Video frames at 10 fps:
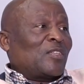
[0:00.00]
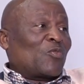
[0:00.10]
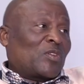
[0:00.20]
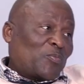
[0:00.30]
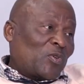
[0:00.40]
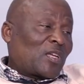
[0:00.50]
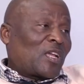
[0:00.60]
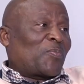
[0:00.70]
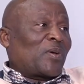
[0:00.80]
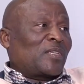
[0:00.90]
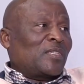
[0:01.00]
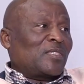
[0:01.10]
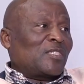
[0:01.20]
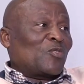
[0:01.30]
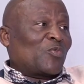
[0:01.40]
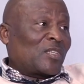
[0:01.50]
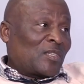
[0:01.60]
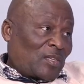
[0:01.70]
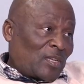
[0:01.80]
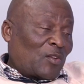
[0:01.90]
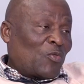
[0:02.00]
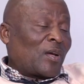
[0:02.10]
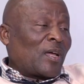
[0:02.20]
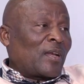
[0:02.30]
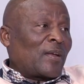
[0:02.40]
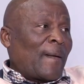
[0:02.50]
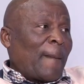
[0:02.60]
including political parties, including local